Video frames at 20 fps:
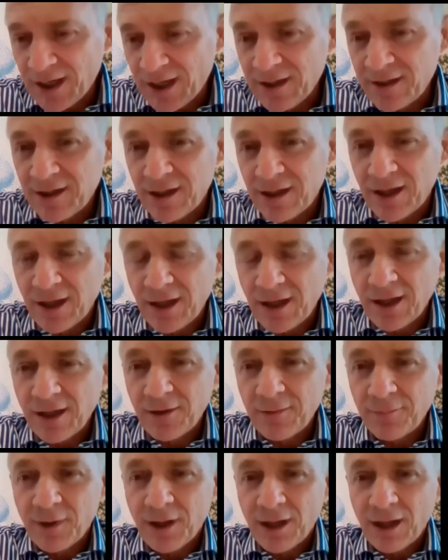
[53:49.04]
And
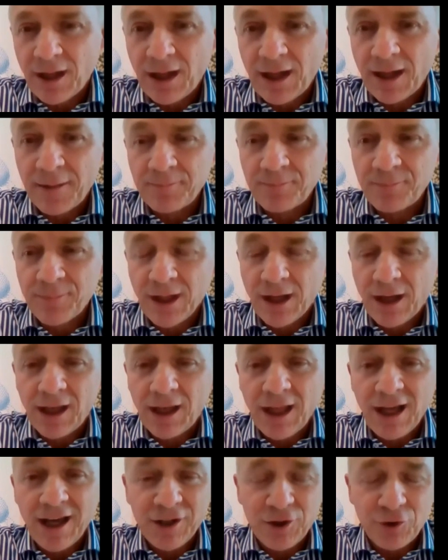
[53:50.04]
I'd
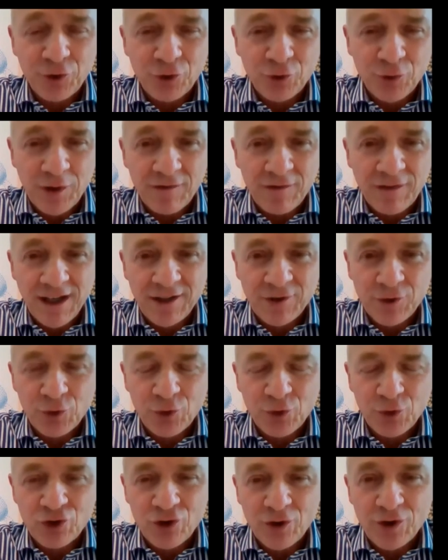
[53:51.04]
like you to invite you
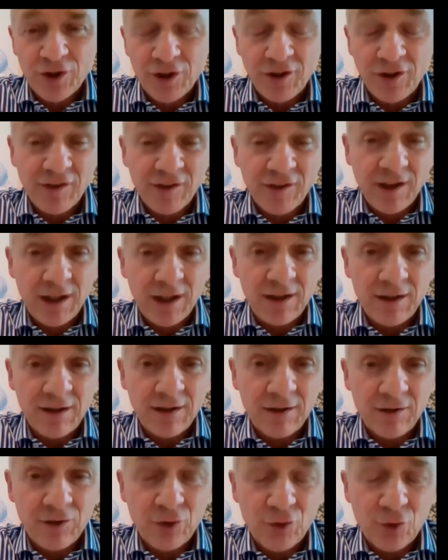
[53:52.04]
to join us
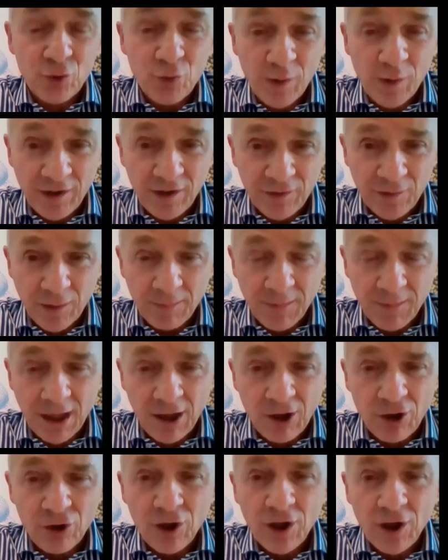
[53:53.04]
in 2 weeks from
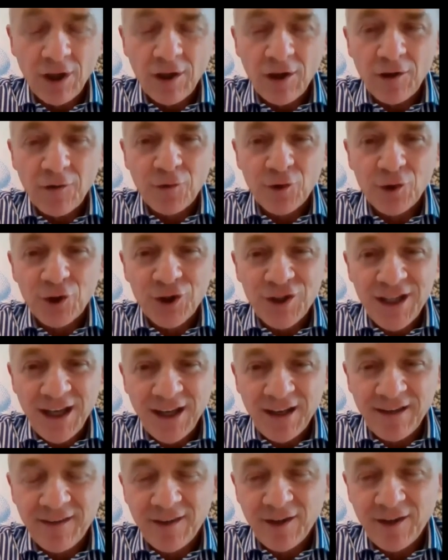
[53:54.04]
now for the
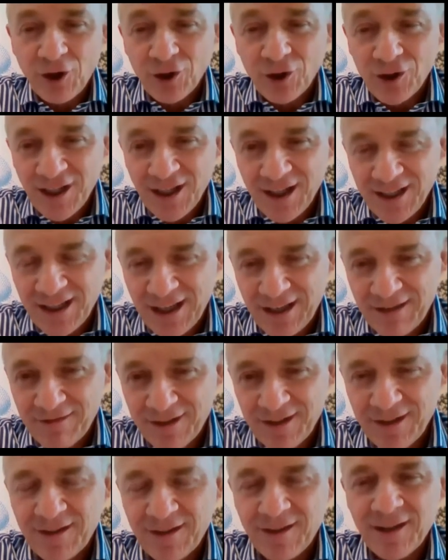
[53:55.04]
next online
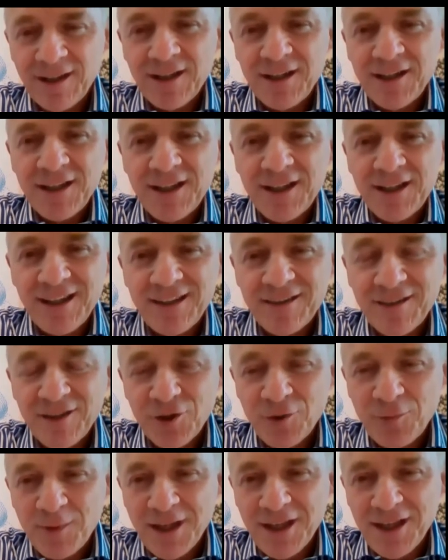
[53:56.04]
event. It's going
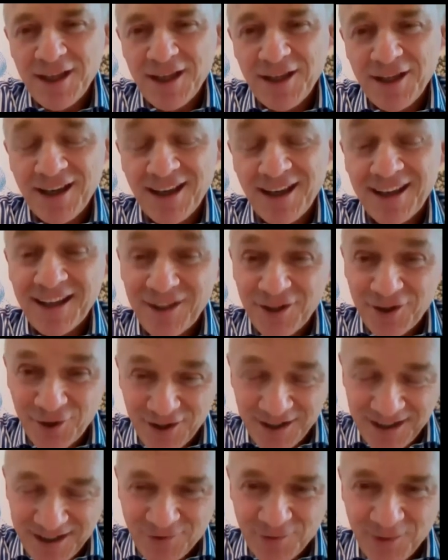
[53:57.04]
to be another
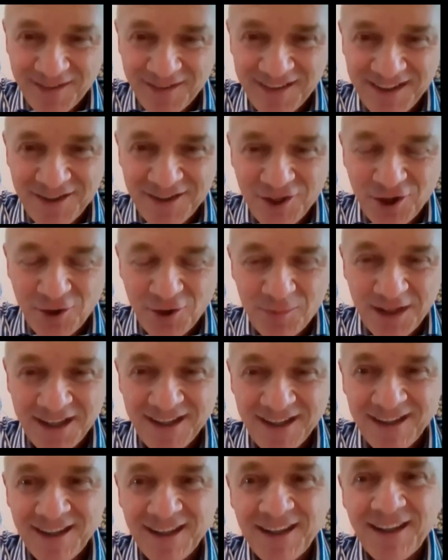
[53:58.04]
interesting topic.
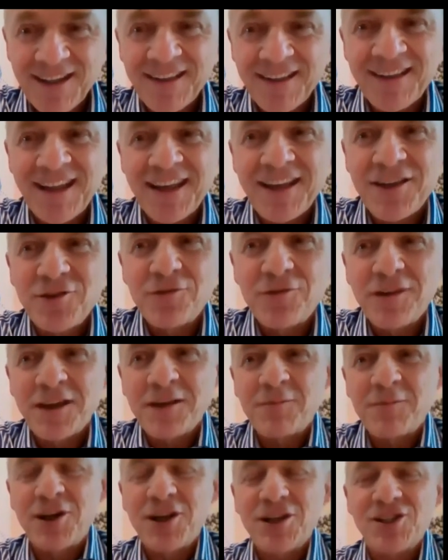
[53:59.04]
Thank you very
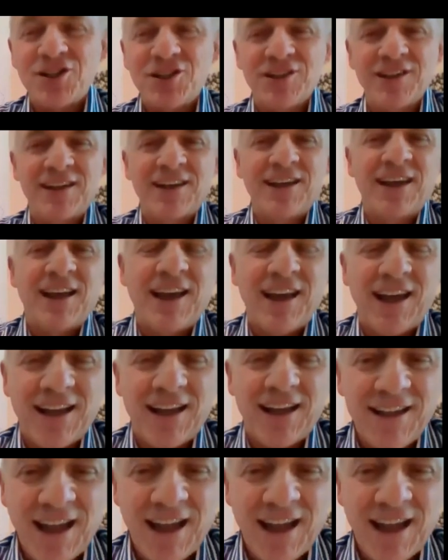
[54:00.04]
much. And